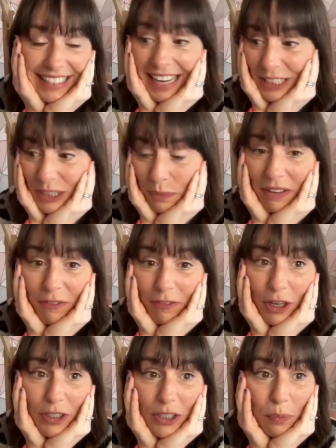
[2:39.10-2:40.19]
it's my
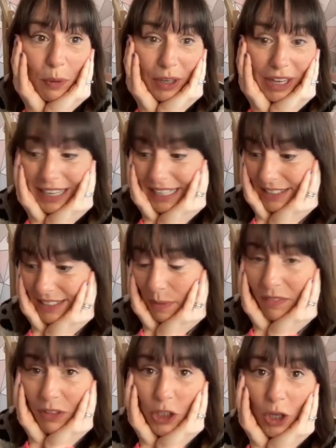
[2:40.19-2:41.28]
first book and it's a
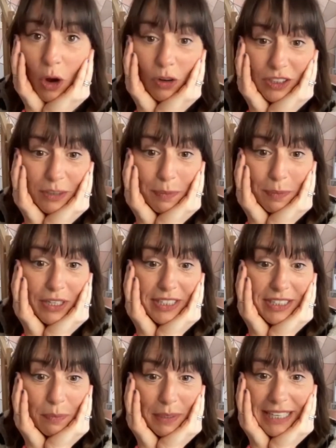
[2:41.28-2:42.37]
bit of a shock, to be
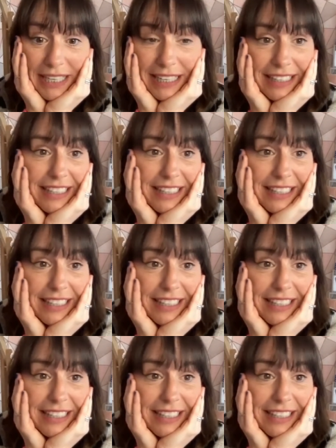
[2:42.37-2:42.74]
honest, to be